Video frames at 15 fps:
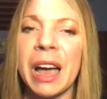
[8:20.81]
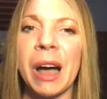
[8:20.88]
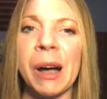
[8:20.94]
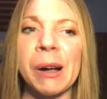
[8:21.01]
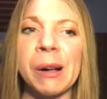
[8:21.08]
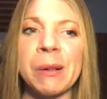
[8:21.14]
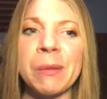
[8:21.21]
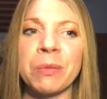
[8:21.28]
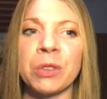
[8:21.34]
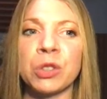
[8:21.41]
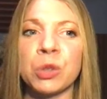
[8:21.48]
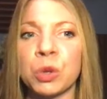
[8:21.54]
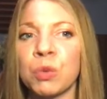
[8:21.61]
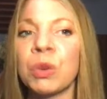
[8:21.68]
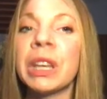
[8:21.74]

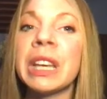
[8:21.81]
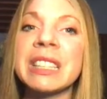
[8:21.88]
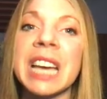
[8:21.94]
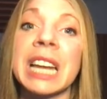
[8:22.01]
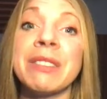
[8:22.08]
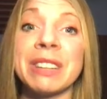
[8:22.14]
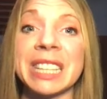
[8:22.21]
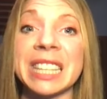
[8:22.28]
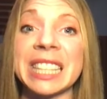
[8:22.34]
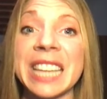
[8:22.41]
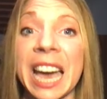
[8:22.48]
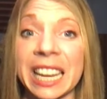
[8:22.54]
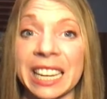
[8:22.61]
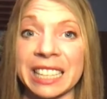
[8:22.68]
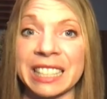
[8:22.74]
So it really is kind of a
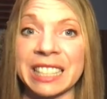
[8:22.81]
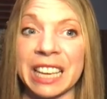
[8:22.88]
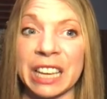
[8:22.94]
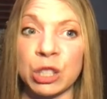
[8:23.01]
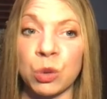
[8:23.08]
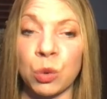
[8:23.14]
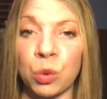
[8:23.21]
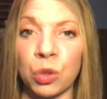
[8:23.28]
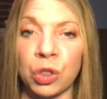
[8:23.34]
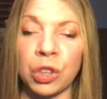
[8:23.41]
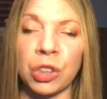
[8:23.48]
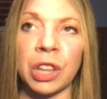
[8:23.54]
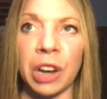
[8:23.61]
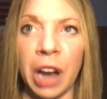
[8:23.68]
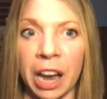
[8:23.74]
status thing. So
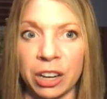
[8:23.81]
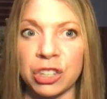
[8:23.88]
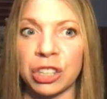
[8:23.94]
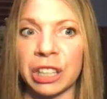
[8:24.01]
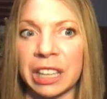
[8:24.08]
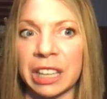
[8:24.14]
there's going